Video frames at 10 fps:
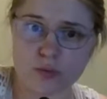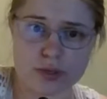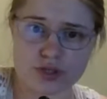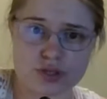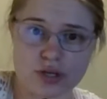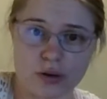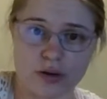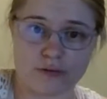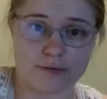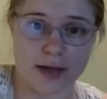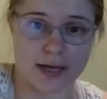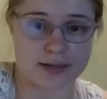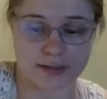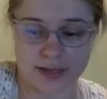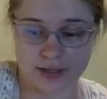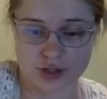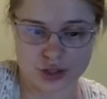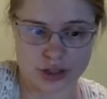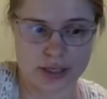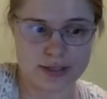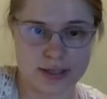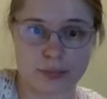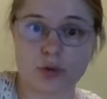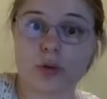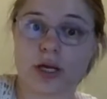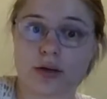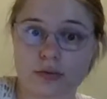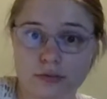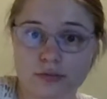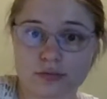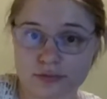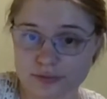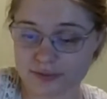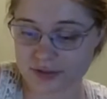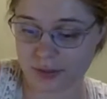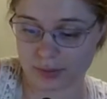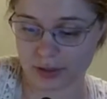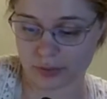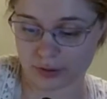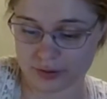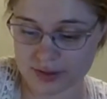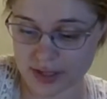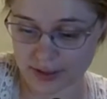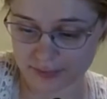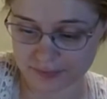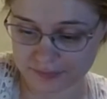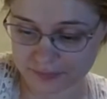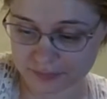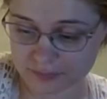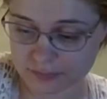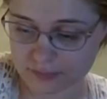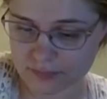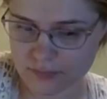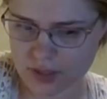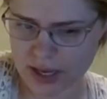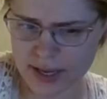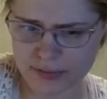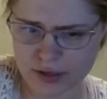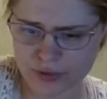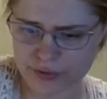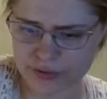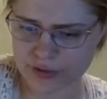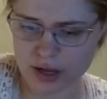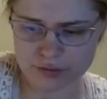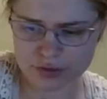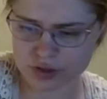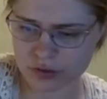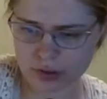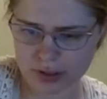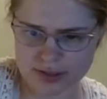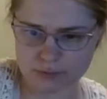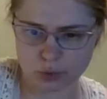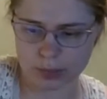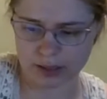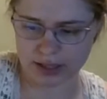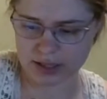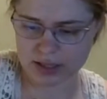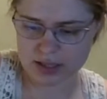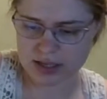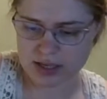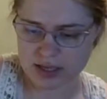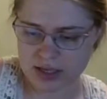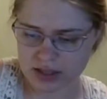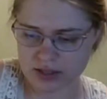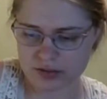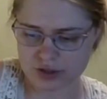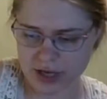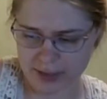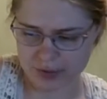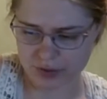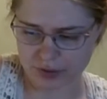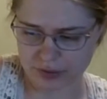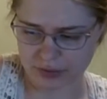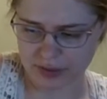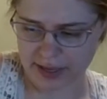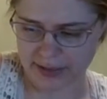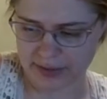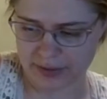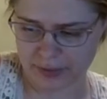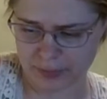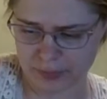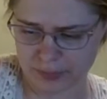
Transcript: So much so, in fact, that she ended up quitting to be with her son. And there were other stories of women in the chapter that